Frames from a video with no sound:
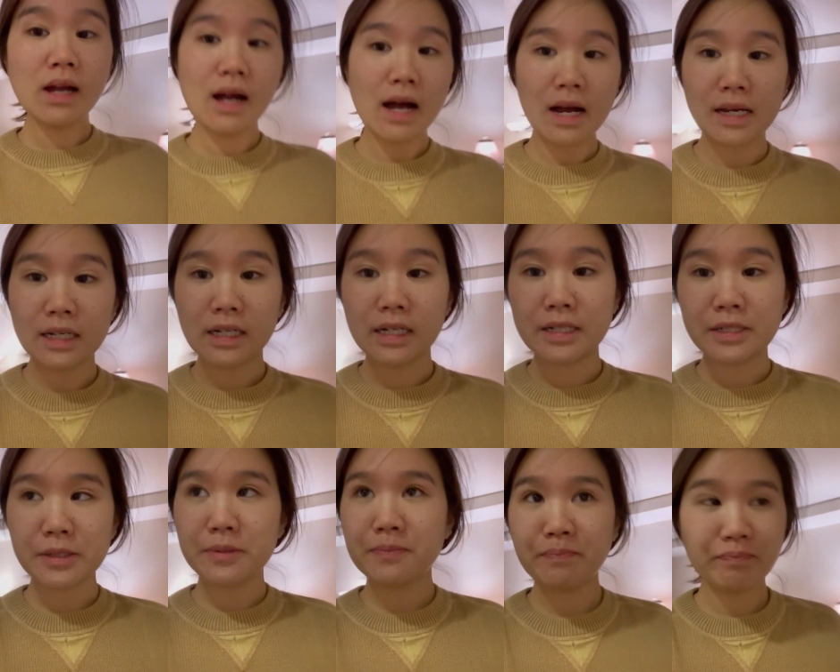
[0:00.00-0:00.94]
Hi
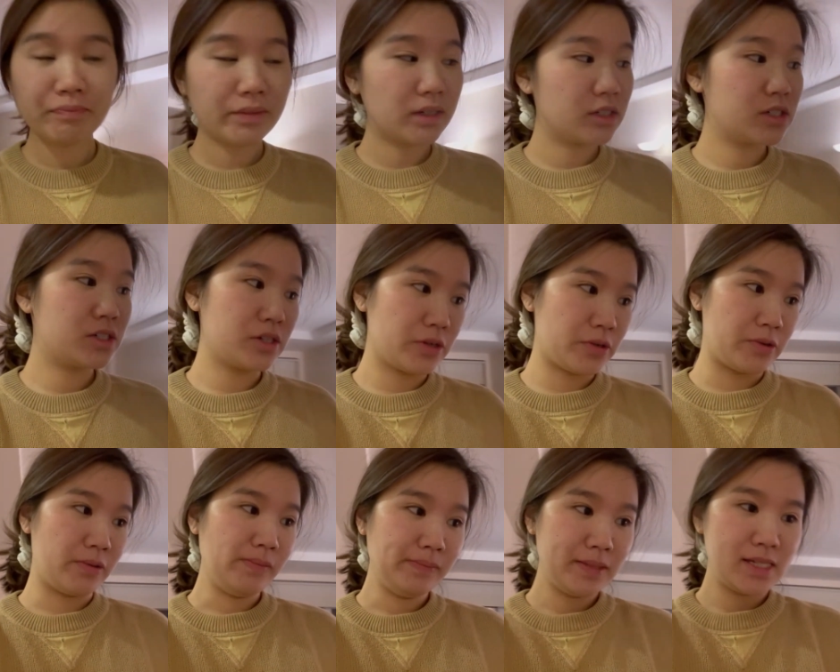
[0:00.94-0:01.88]
guys.
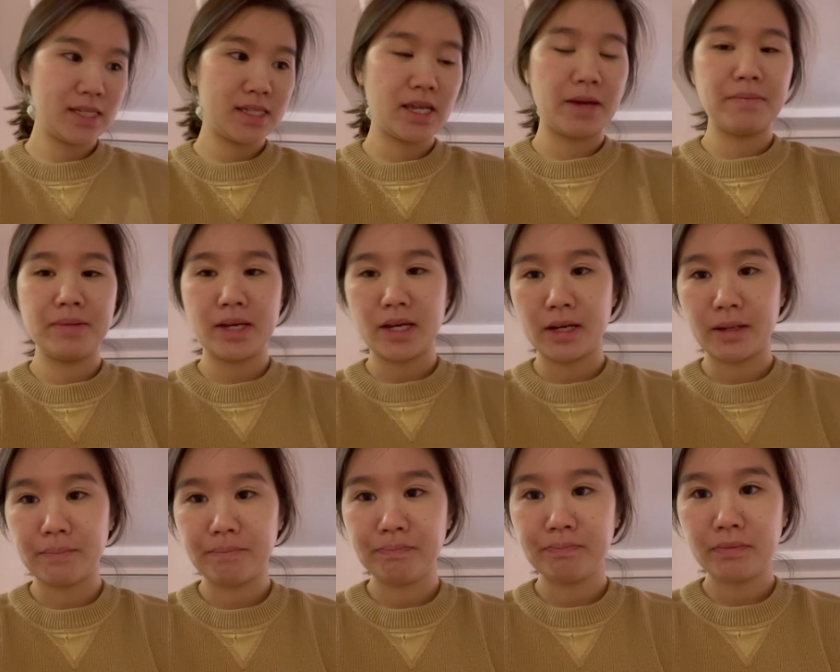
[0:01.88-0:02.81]
So, it's 10
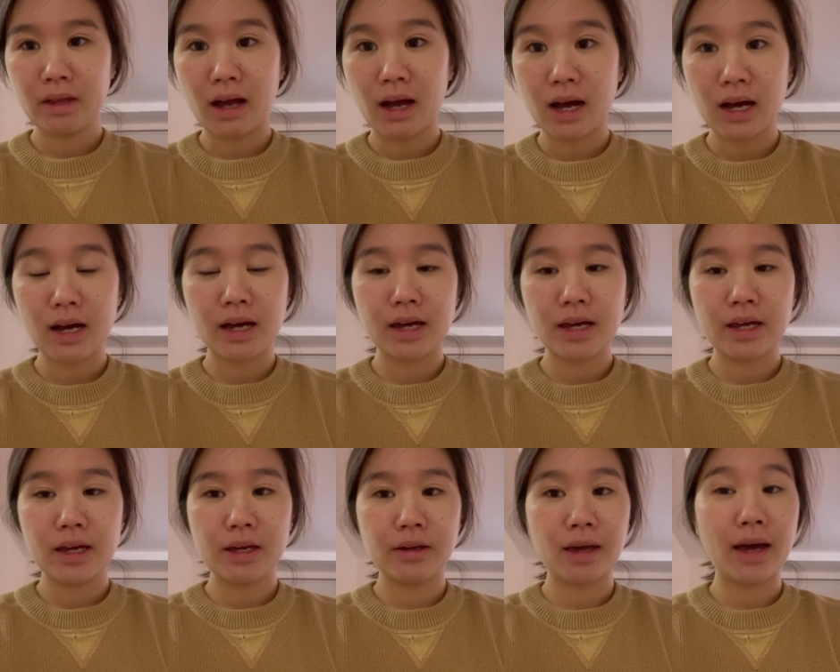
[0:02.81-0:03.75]
p.m.
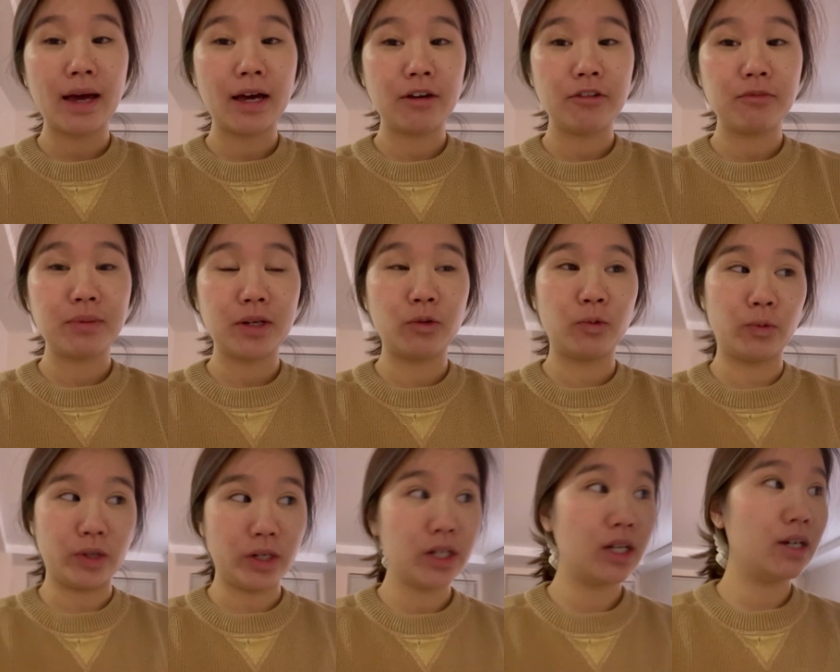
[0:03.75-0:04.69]
I have been
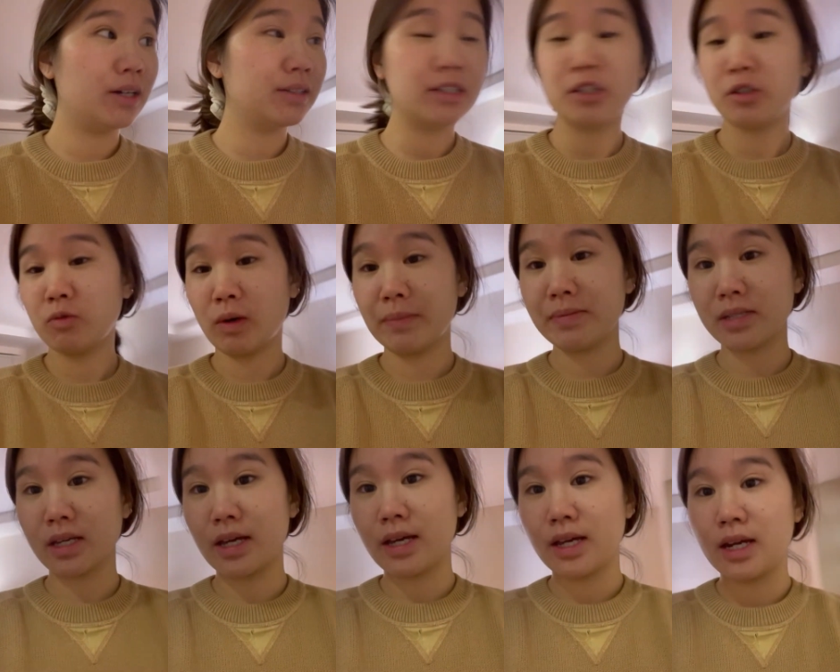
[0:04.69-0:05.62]
working on this
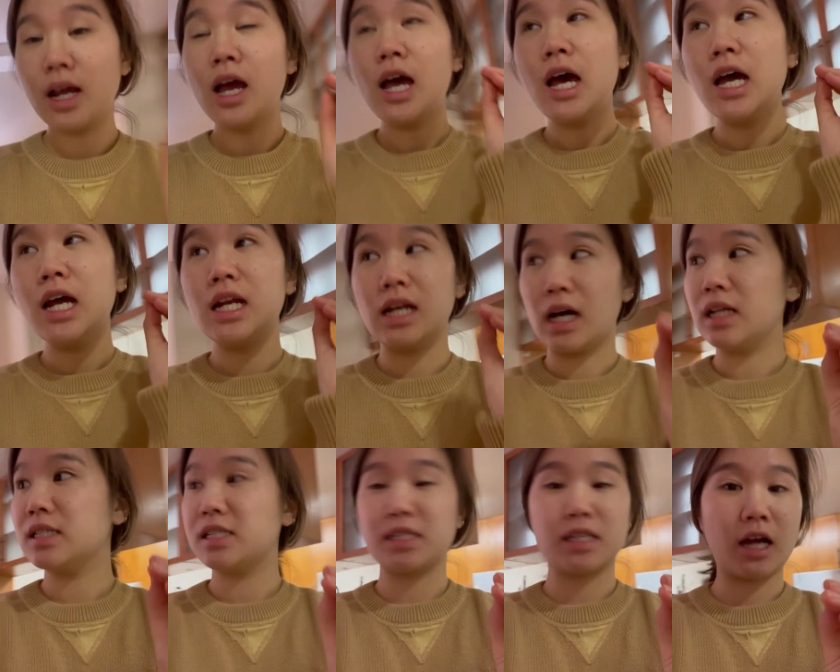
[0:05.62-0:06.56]
website
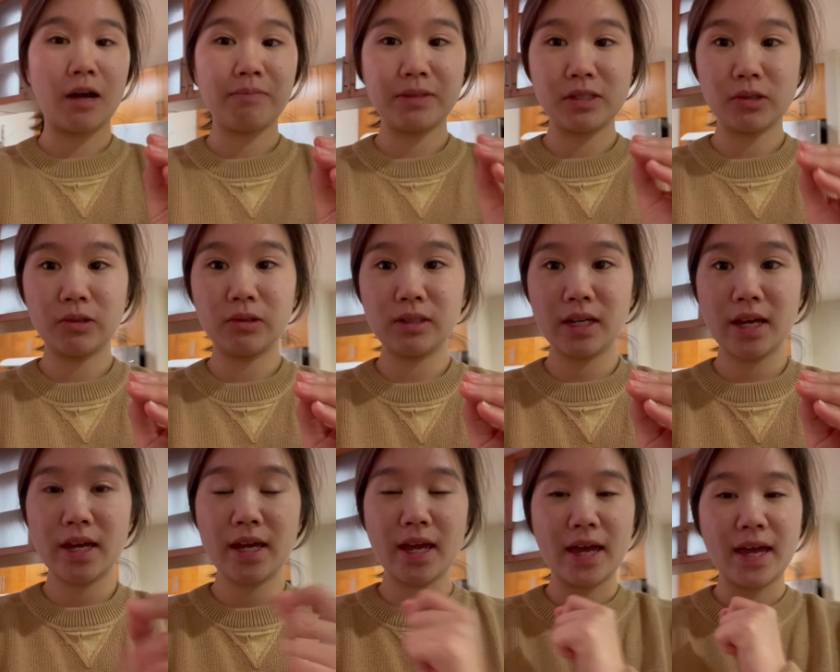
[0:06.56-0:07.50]
nonstop this whole
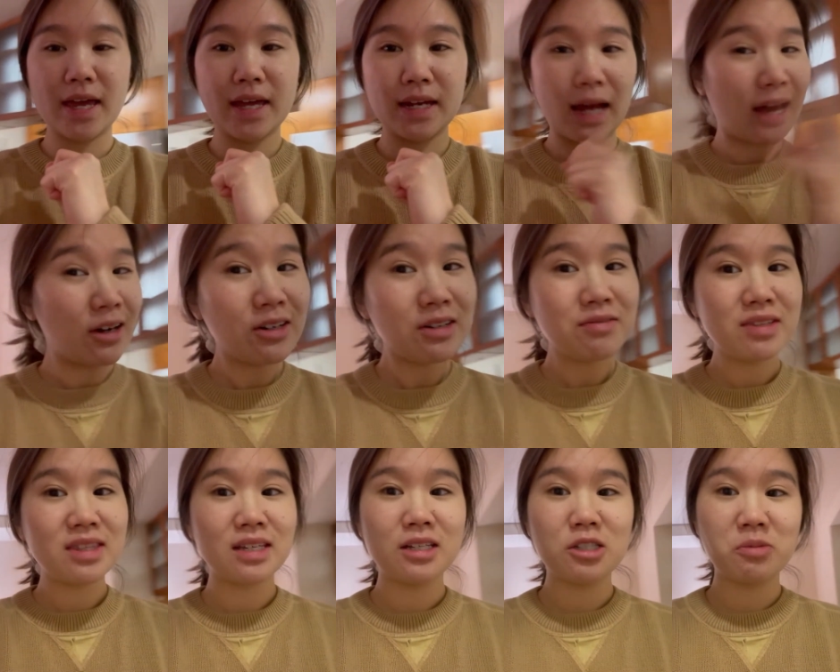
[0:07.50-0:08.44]
day and I don't
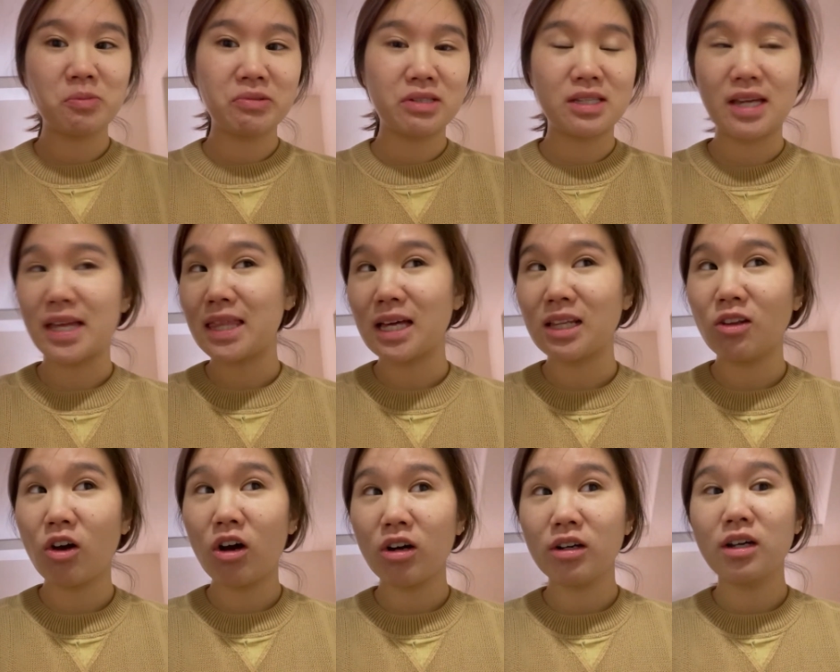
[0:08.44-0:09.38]
even think it's supposed to take that
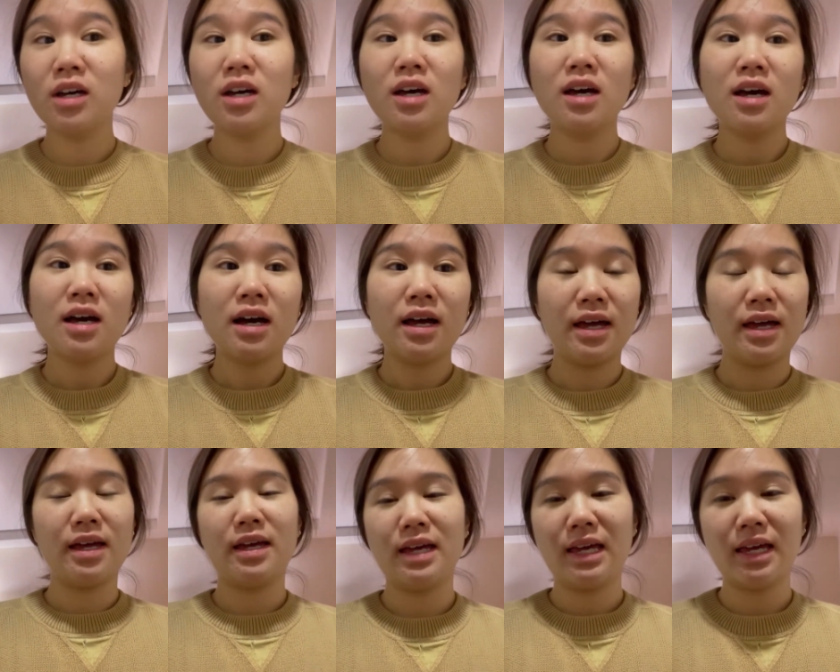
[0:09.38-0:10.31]
long
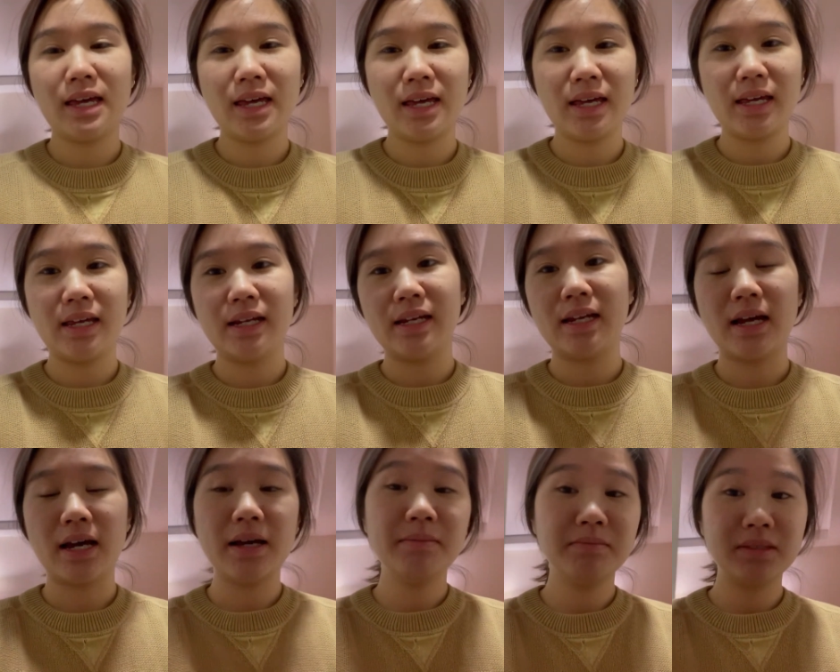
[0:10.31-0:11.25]
and
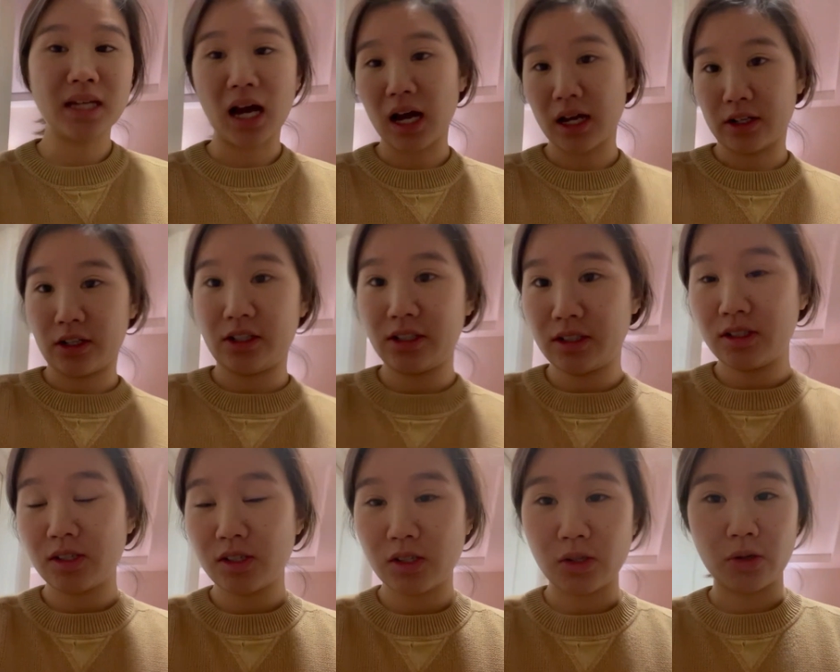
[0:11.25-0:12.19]
I'm tired.
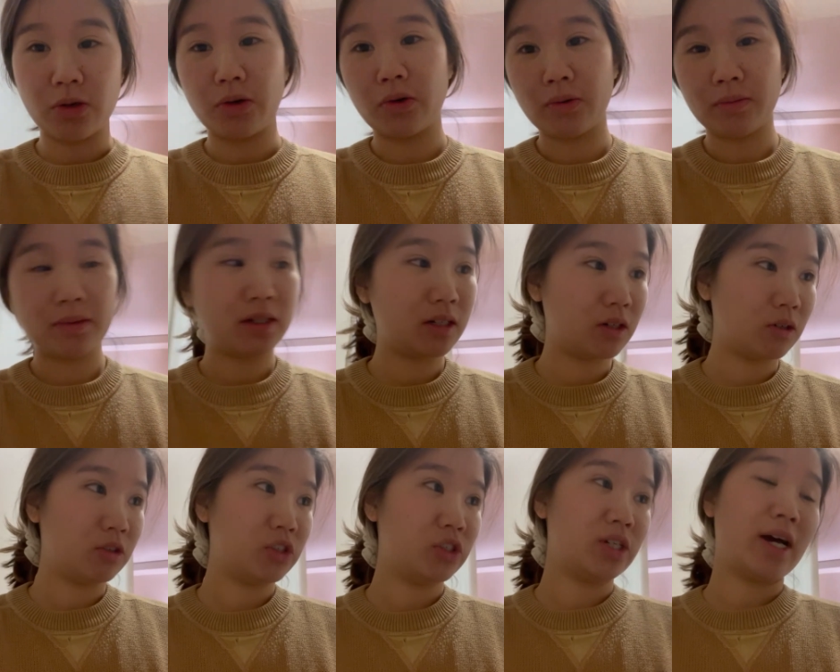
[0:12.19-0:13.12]
So I'm gonna
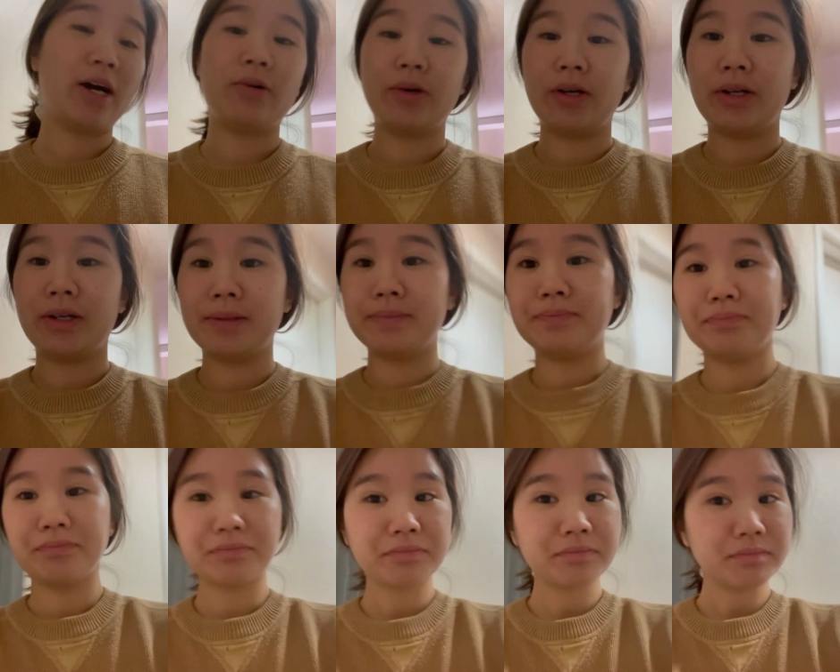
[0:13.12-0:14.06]
go shower,
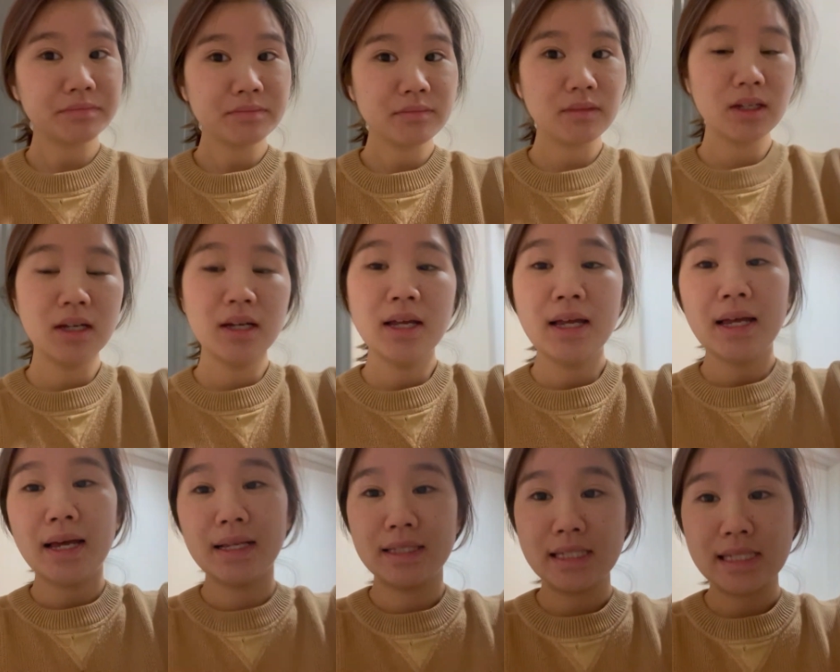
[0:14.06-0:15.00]

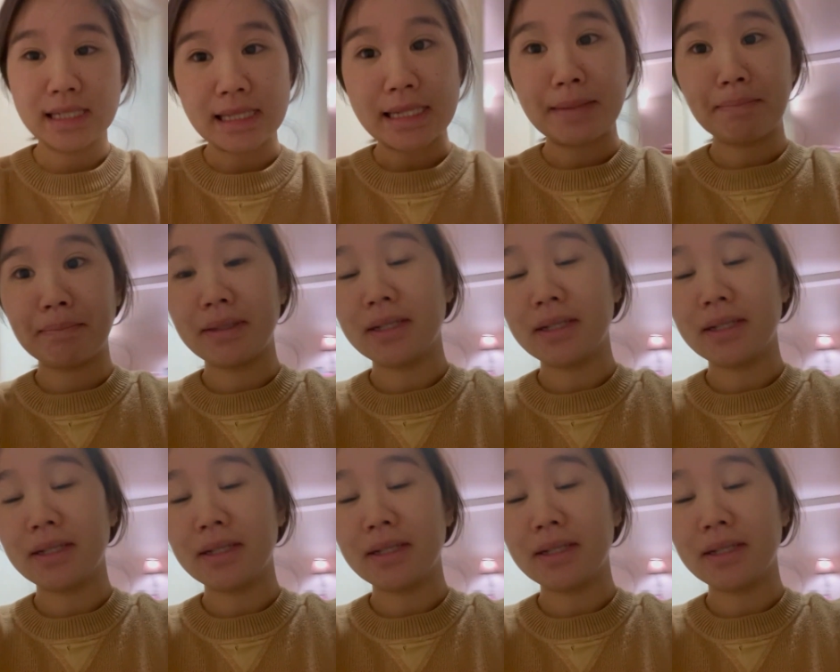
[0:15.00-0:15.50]
head to sleep.